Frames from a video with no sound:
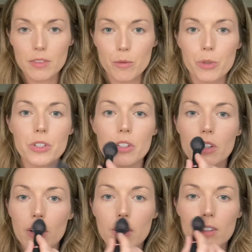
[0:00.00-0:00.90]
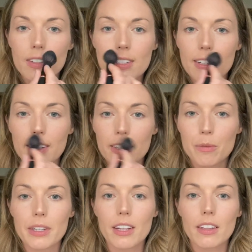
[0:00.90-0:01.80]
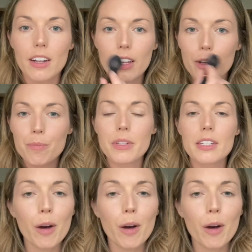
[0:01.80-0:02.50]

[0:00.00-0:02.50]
Bridge of the nose, a little bit on the lips.